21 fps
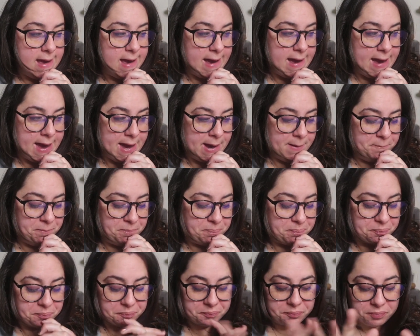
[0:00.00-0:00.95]

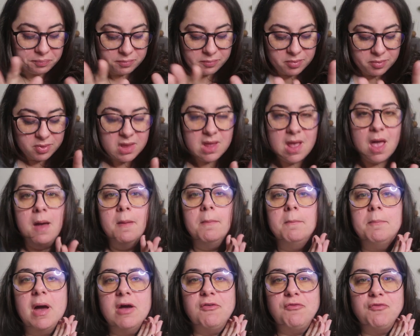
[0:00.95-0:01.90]
um
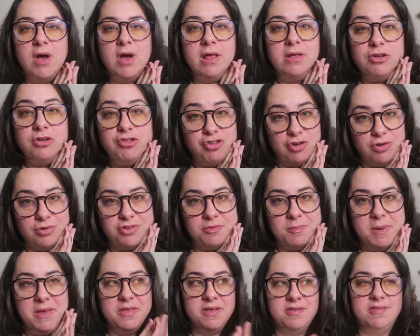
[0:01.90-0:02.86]
But Franklin told
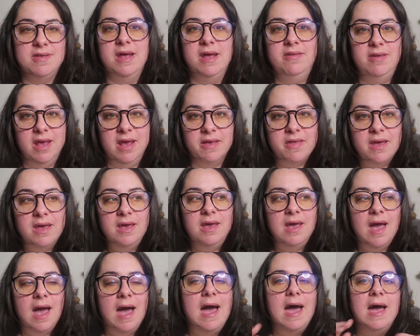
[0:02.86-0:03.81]
me this idea that
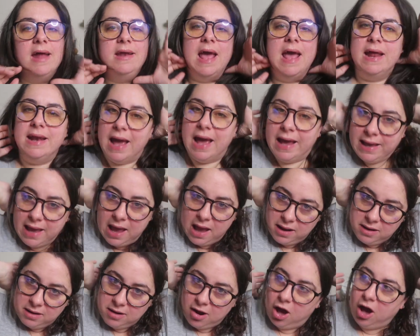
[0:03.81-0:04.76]
he had, and I
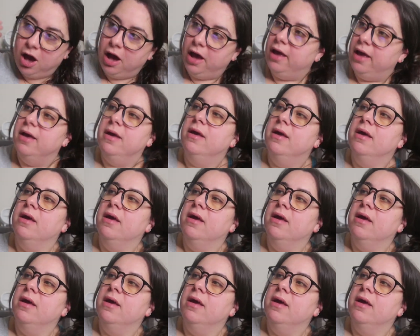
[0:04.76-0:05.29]
cannot